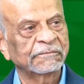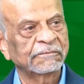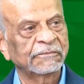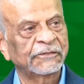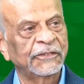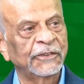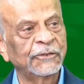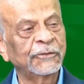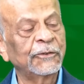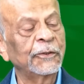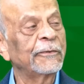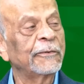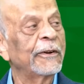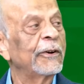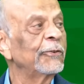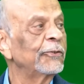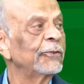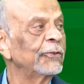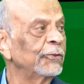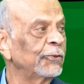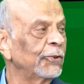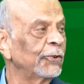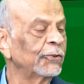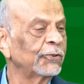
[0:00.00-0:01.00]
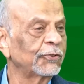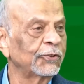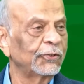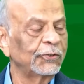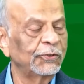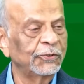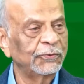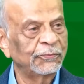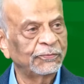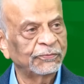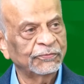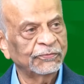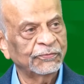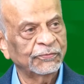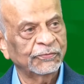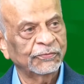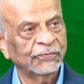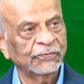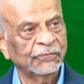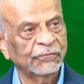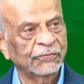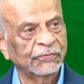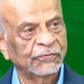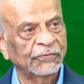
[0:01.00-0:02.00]
So he told me, I want to talk to you.
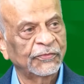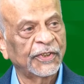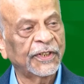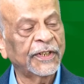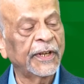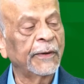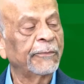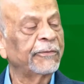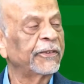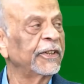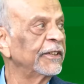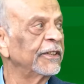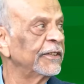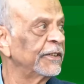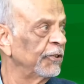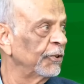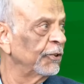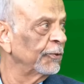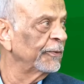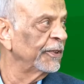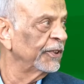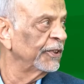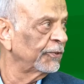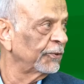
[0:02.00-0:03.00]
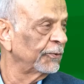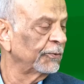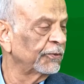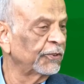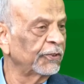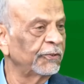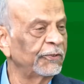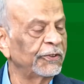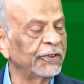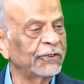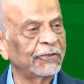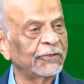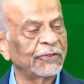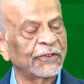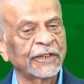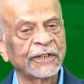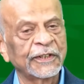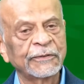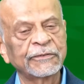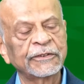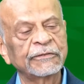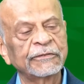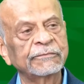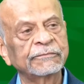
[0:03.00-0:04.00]
The captain had given me his room, so we went to the
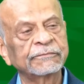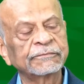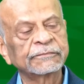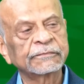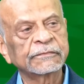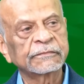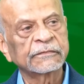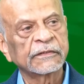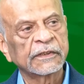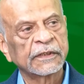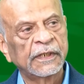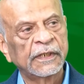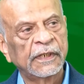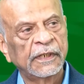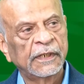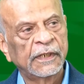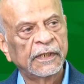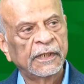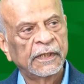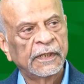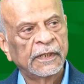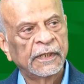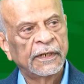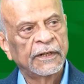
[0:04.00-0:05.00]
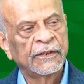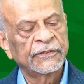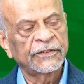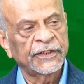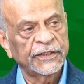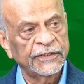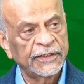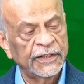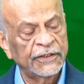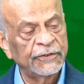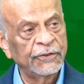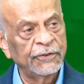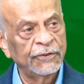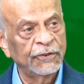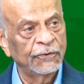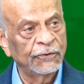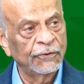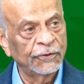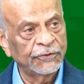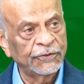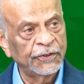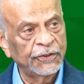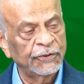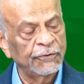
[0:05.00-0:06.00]
captain. He said, do you know
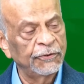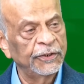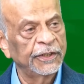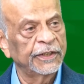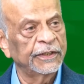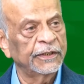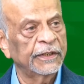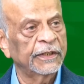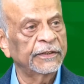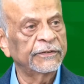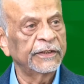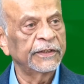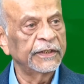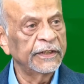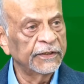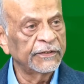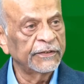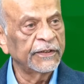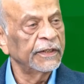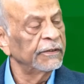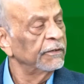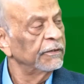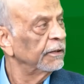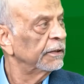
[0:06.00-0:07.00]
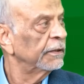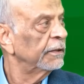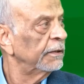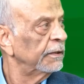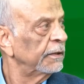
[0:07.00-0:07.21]
what we are doing? I said, yes, I know.